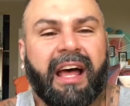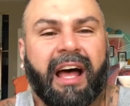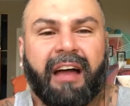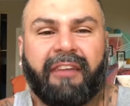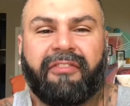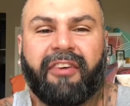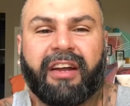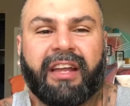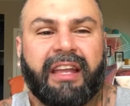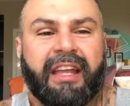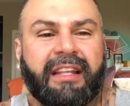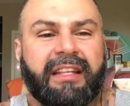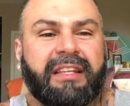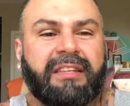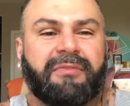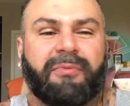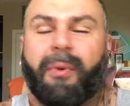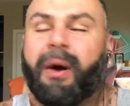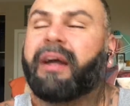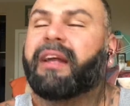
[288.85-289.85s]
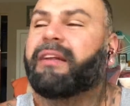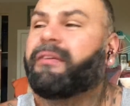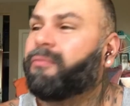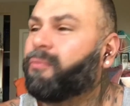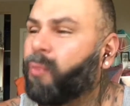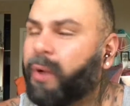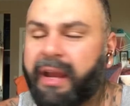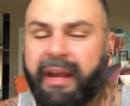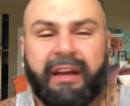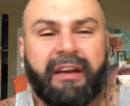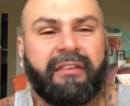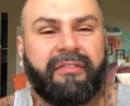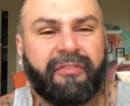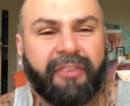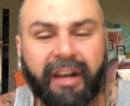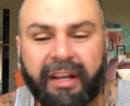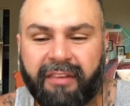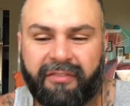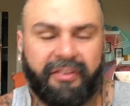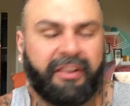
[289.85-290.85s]
I'm fucking getting these fucking weird
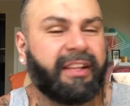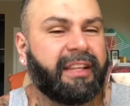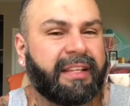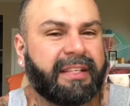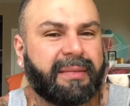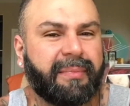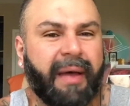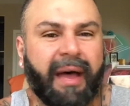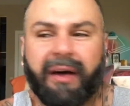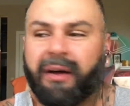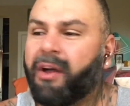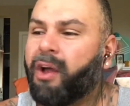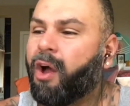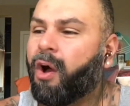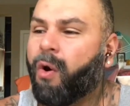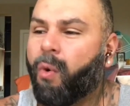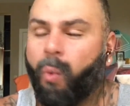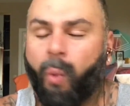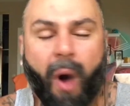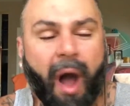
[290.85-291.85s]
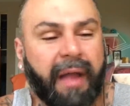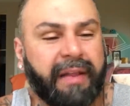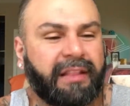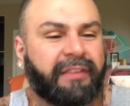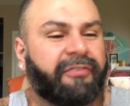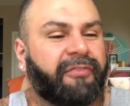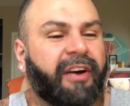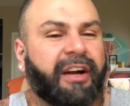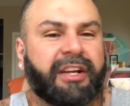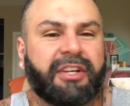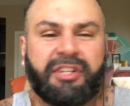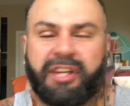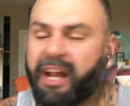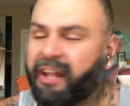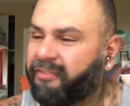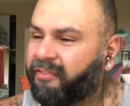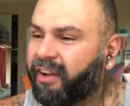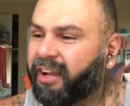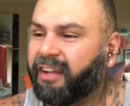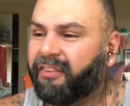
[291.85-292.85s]
fucking feelings about why the fuck
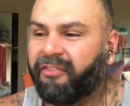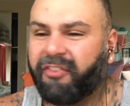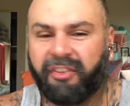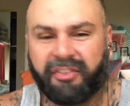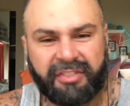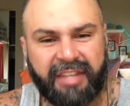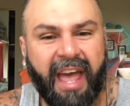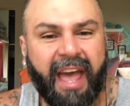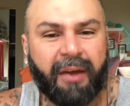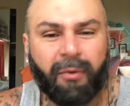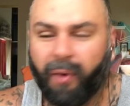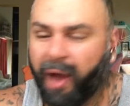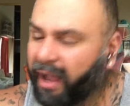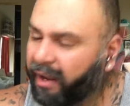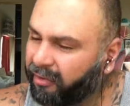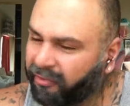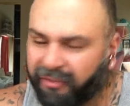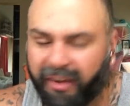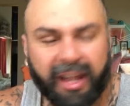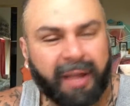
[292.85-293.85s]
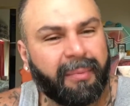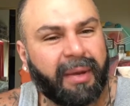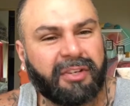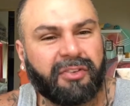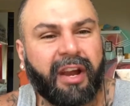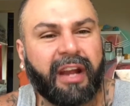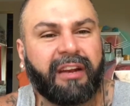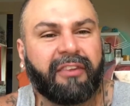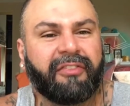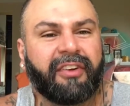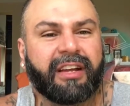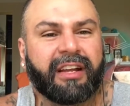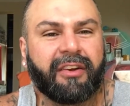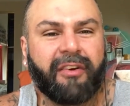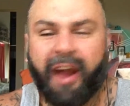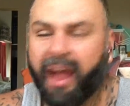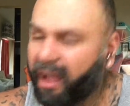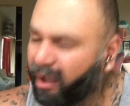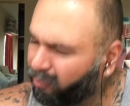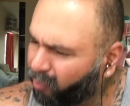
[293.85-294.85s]
should I fucking feel sad? Why the fuck am I trying to fucking
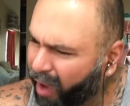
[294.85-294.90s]
cry?